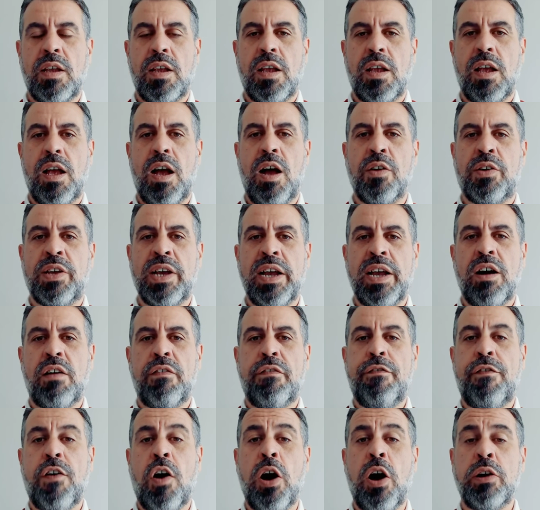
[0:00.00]
Okay, our
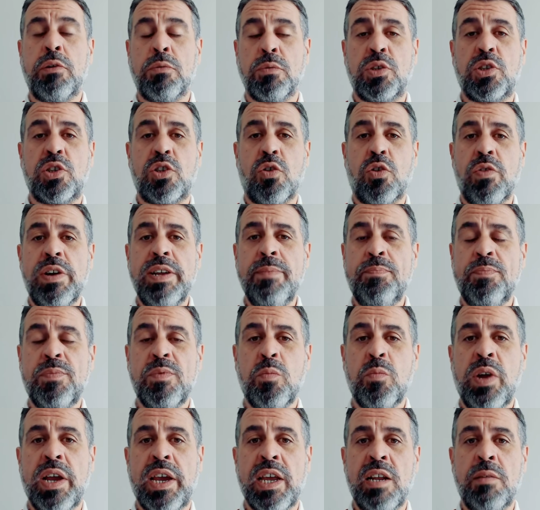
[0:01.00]
final story,
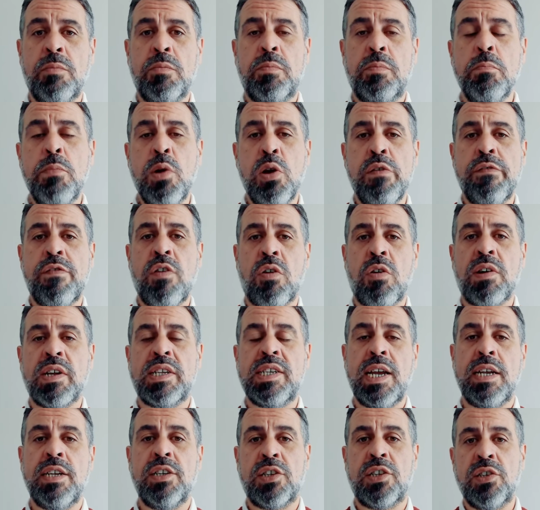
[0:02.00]
we're going to move our
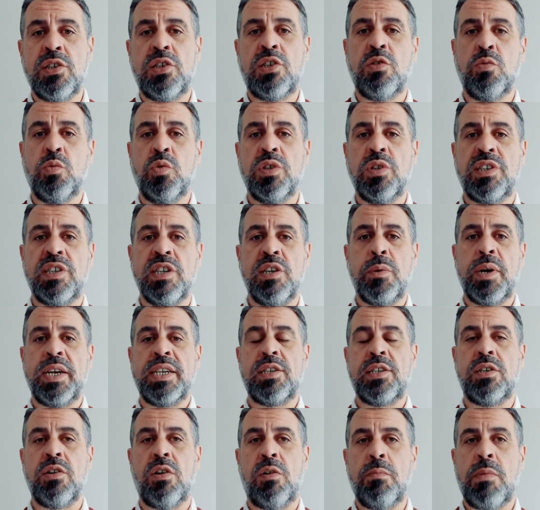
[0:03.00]
attentions towards the US
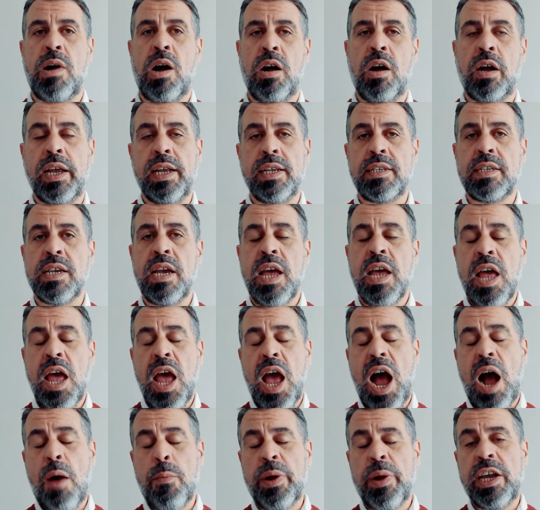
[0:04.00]
stock markets,
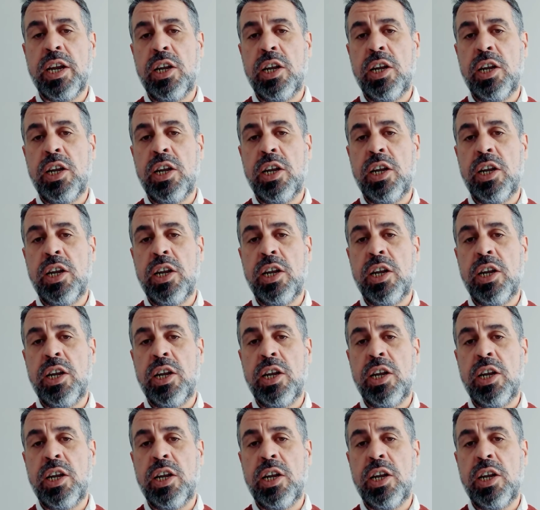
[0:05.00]
and we're going to